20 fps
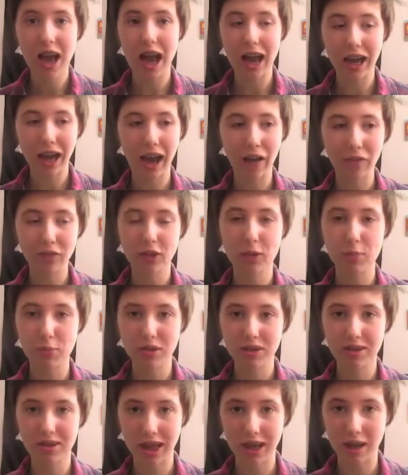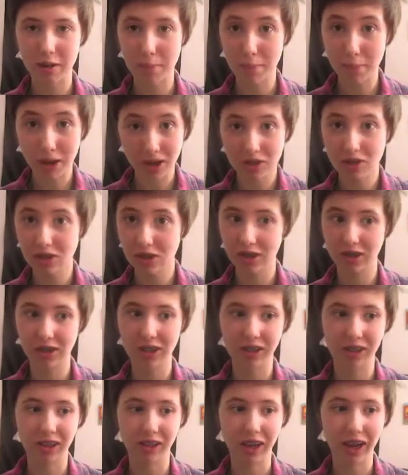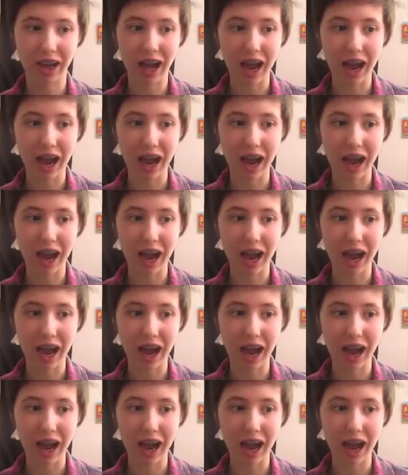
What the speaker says: I have to present masculinely,